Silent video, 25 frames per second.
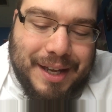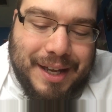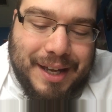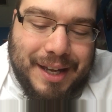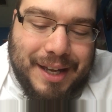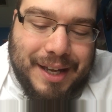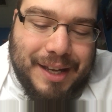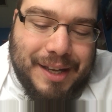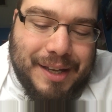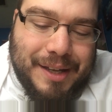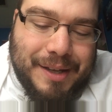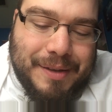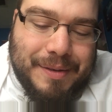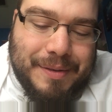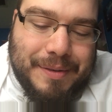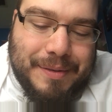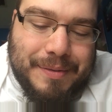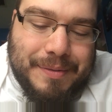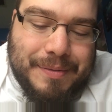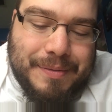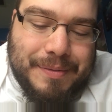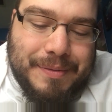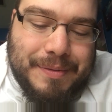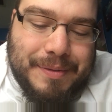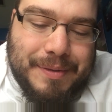uh,
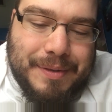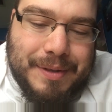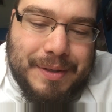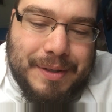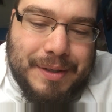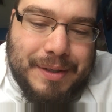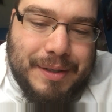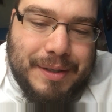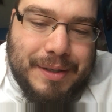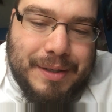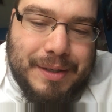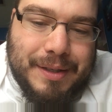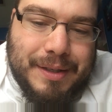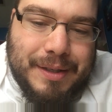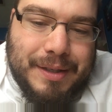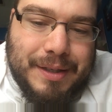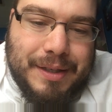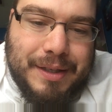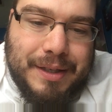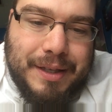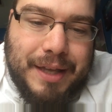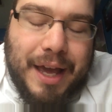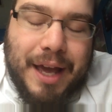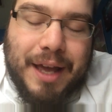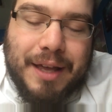
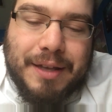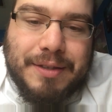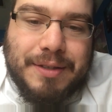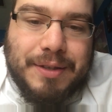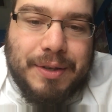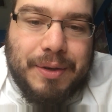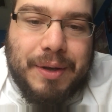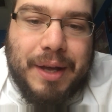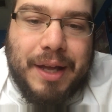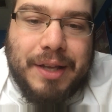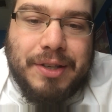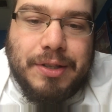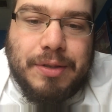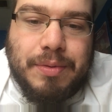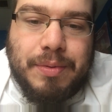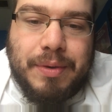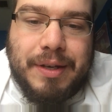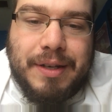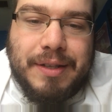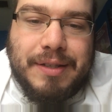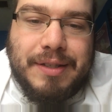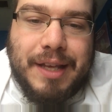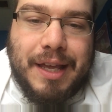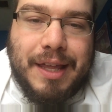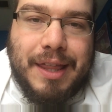yeah. So I just
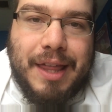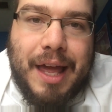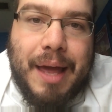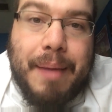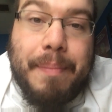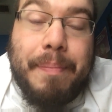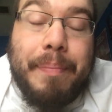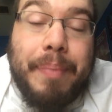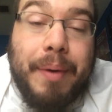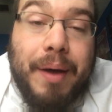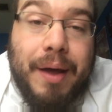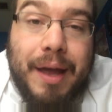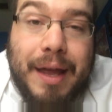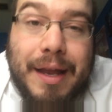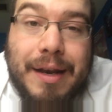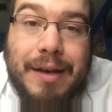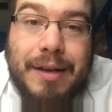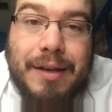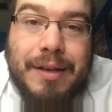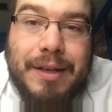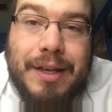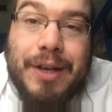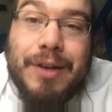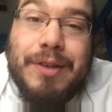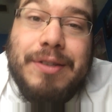want to say that. But
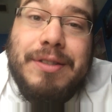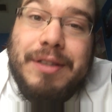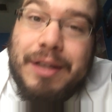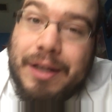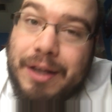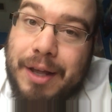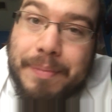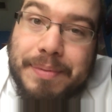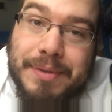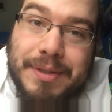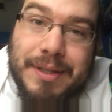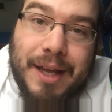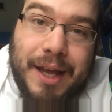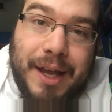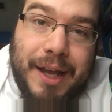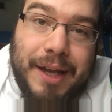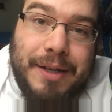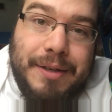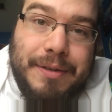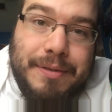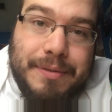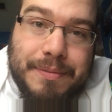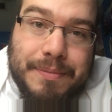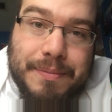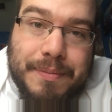here's the upside.